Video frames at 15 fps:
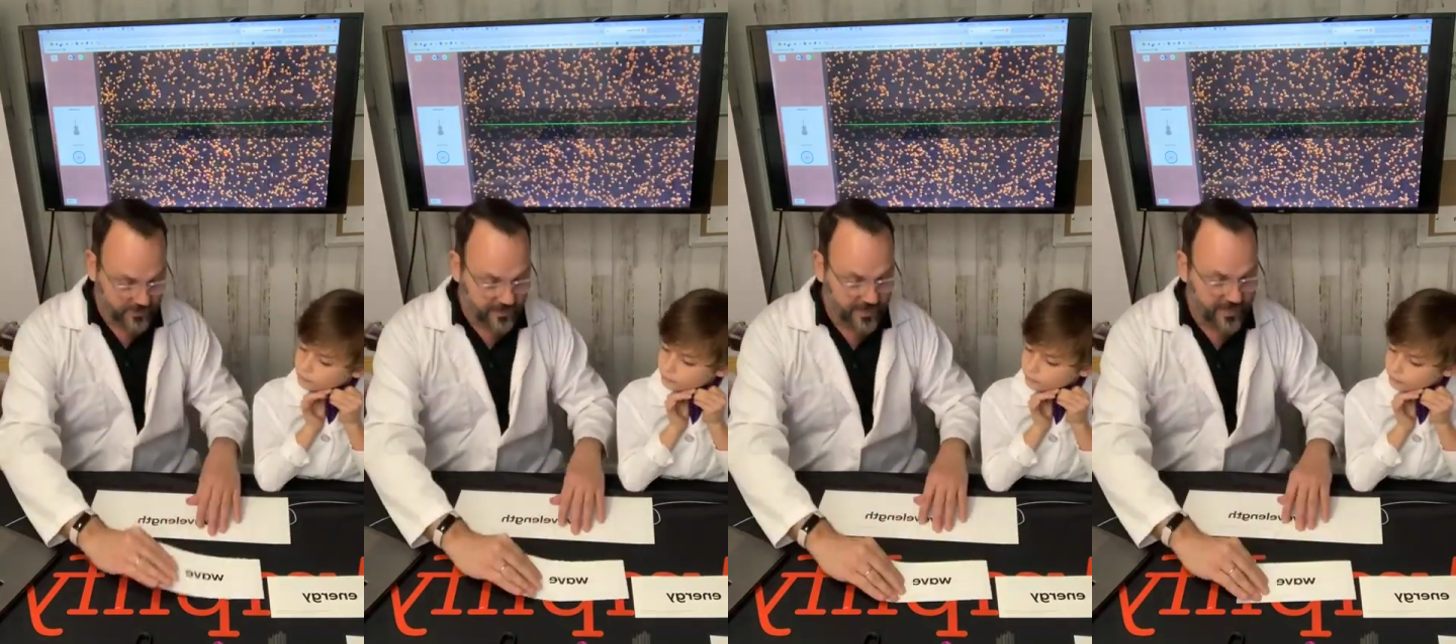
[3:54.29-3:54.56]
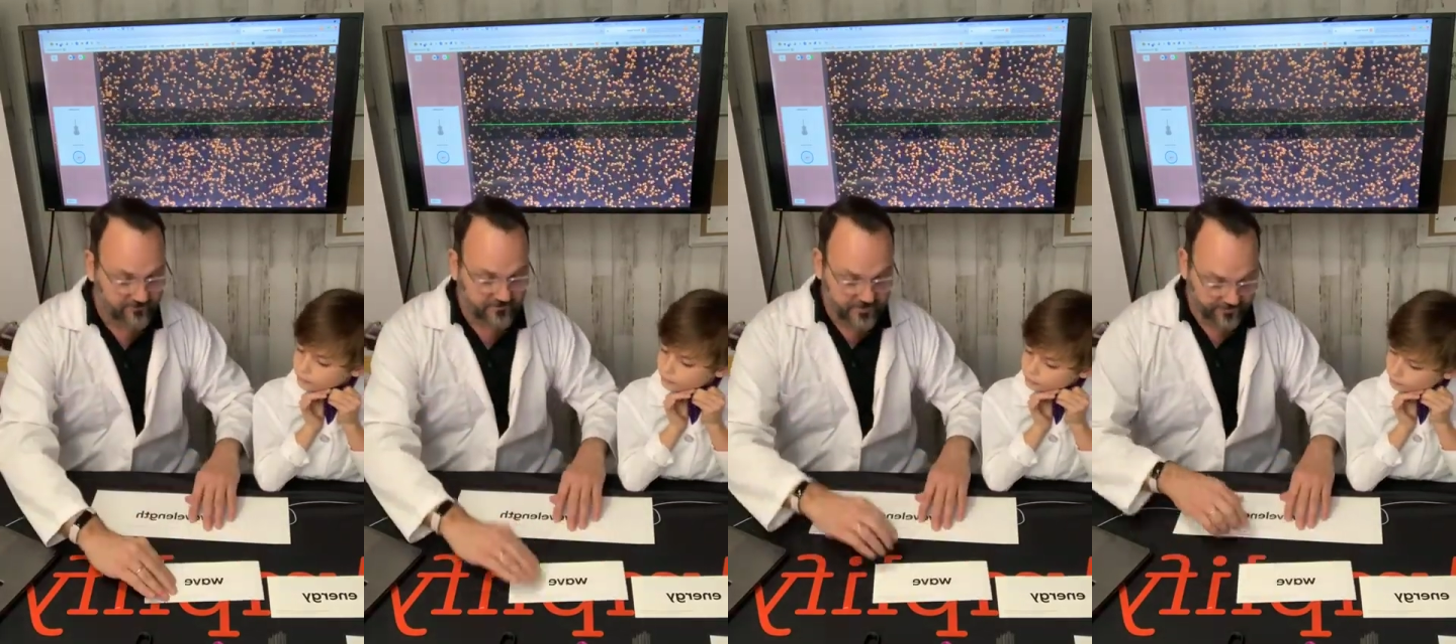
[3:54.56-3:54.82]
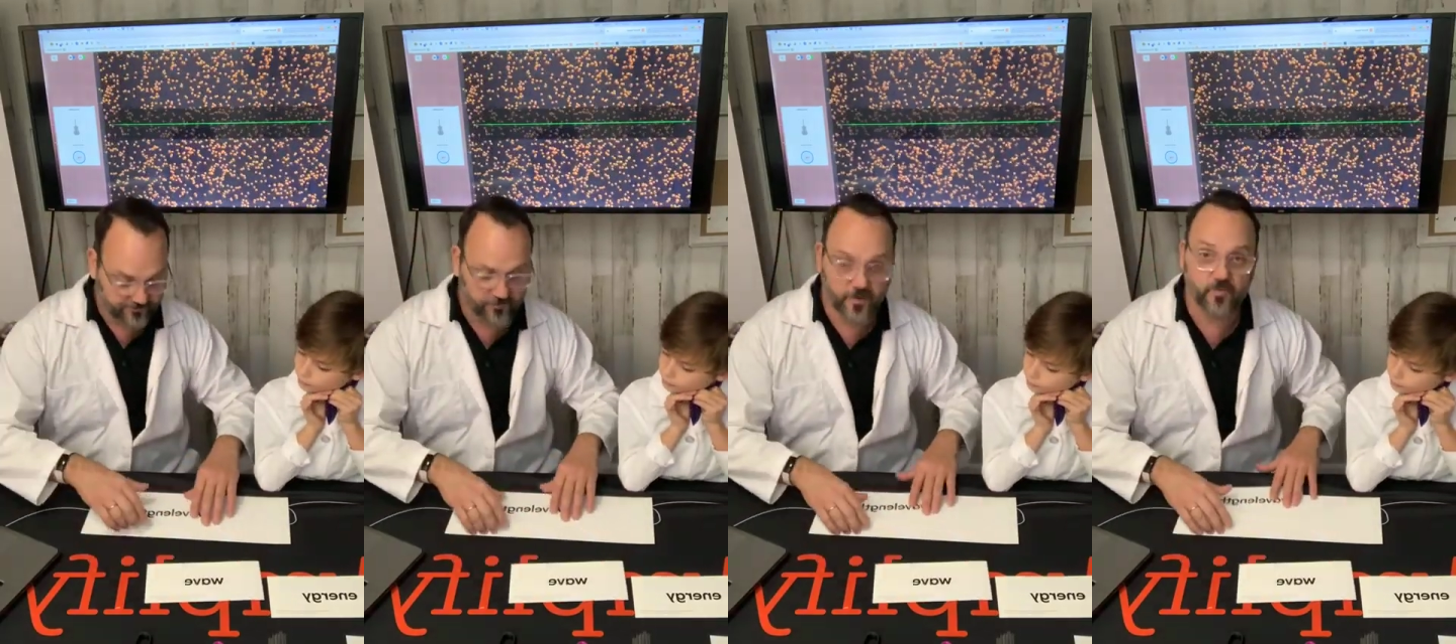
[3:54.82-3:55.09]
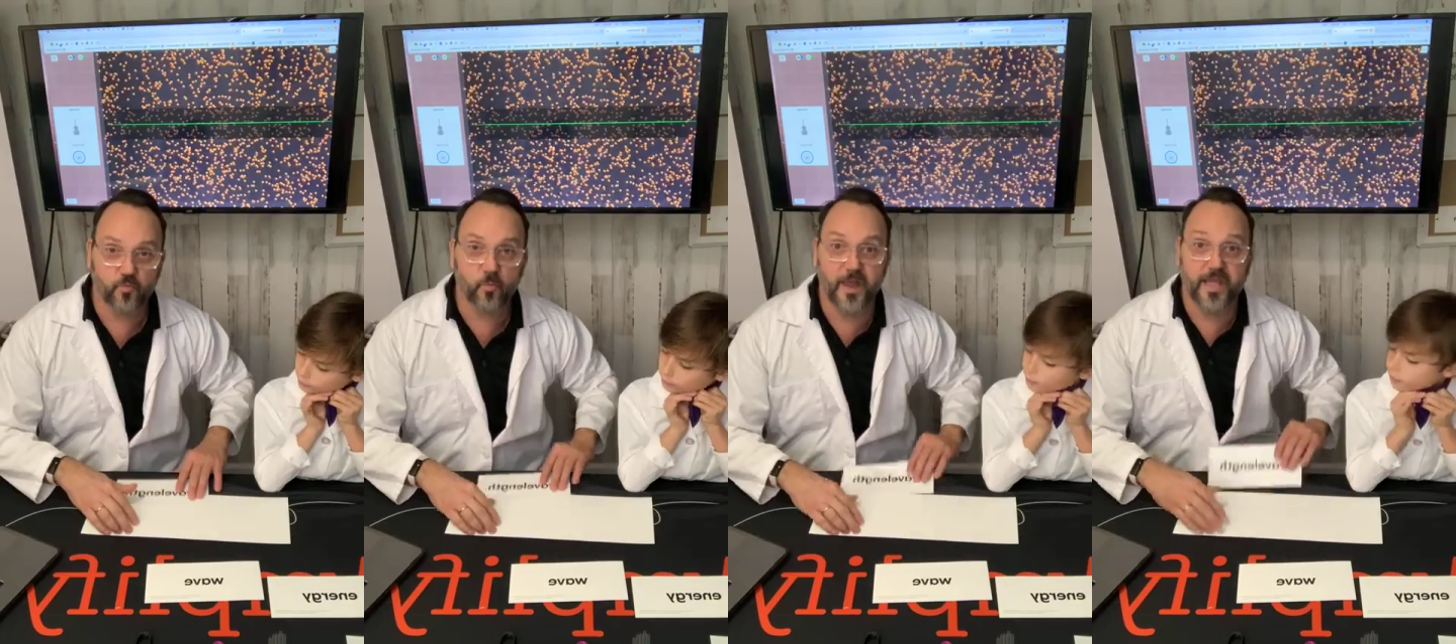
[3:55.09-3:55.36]
have
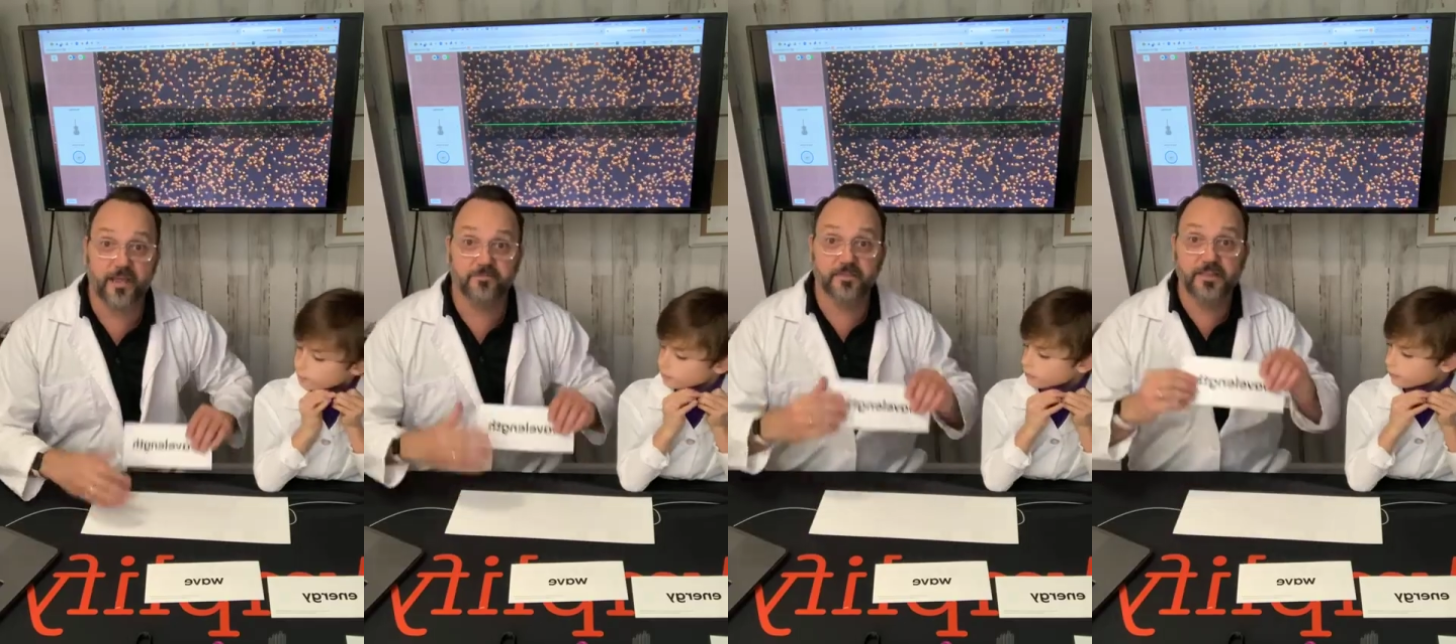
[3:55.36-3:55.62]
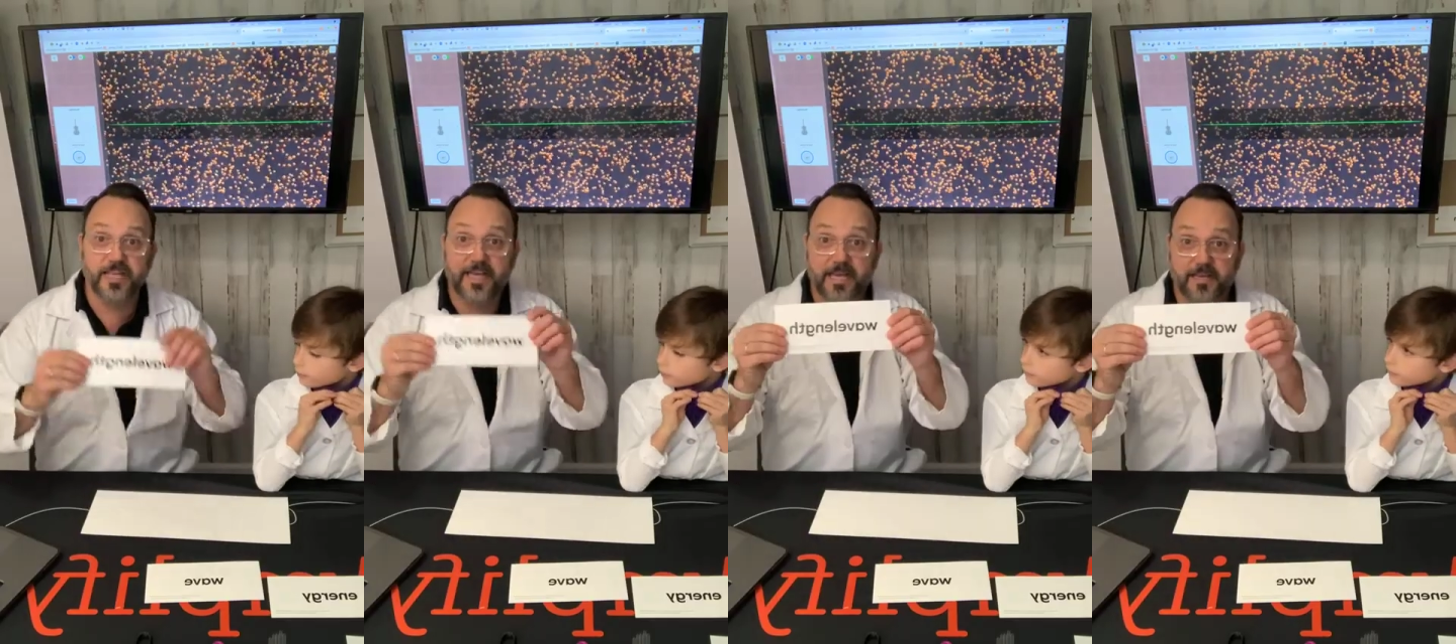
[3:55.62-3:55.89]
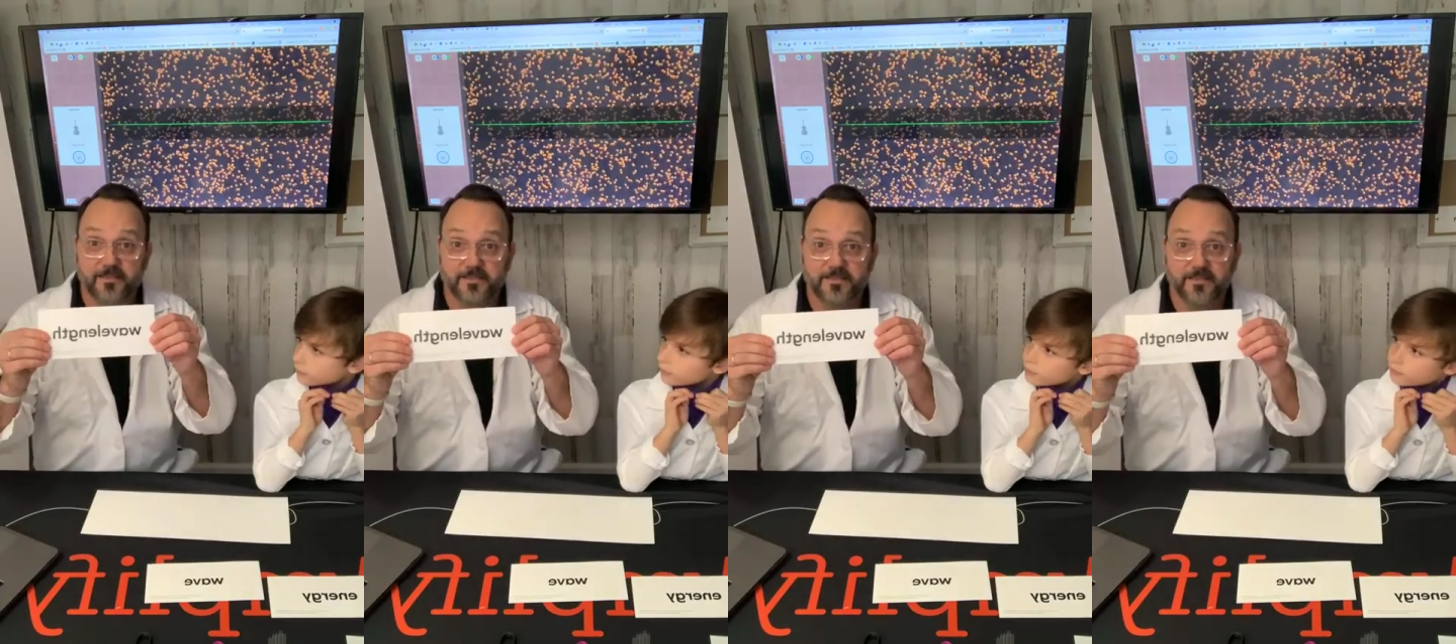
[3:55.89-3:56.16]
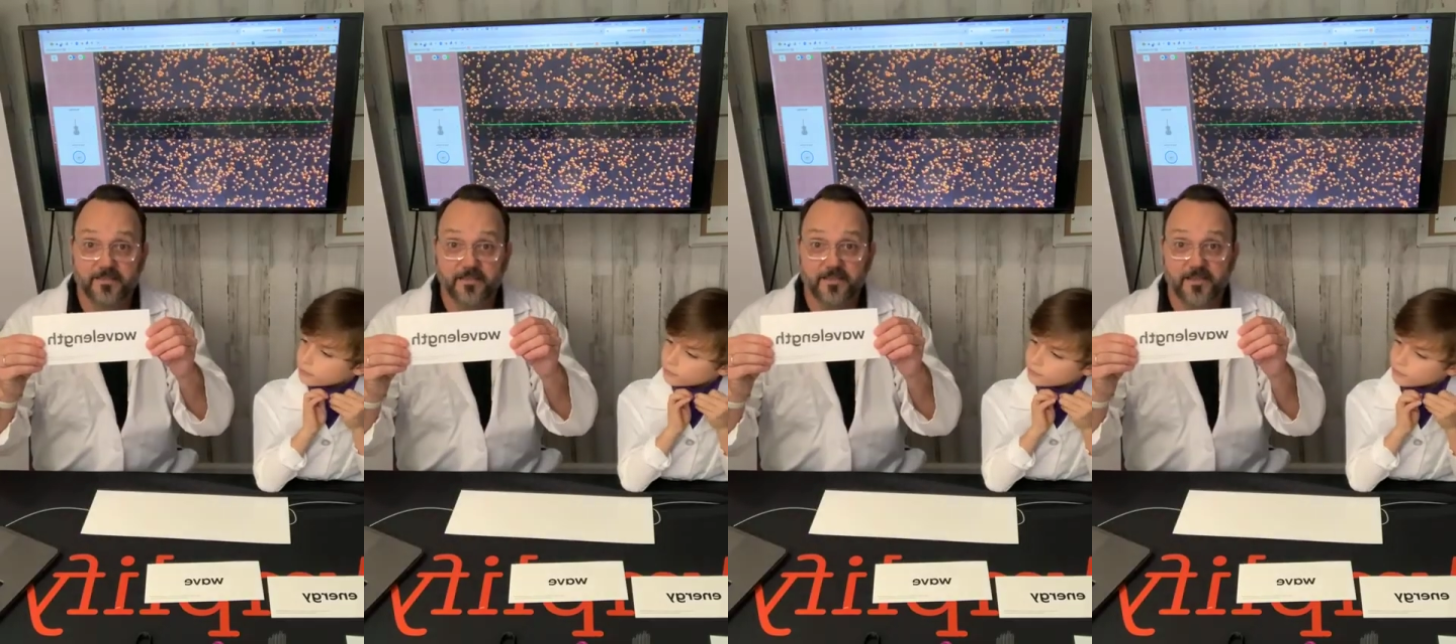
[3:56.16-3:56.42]
different wave lengths.